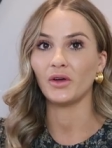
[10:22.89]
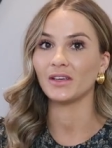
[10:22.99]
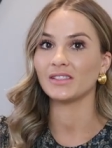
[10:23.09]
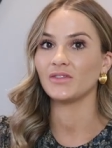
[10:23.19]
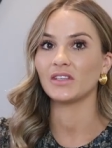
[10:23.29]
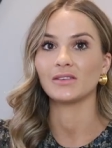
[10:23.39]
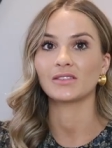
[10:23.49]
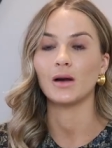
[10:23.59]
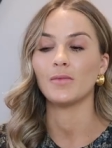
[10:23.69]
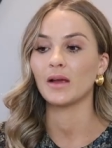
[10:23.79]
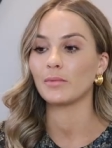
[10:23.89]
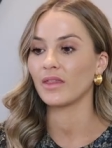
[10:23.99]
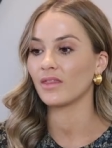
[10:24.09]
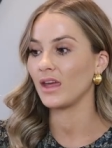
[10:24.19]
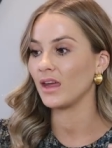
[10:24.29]
focused videos coming
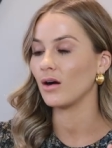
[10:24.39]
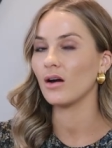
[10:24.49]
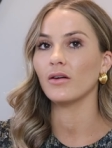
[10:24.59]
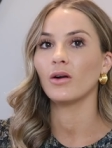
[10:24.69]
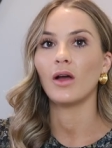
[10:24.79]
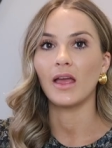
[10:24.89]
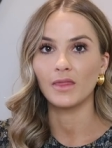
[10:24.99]
but they are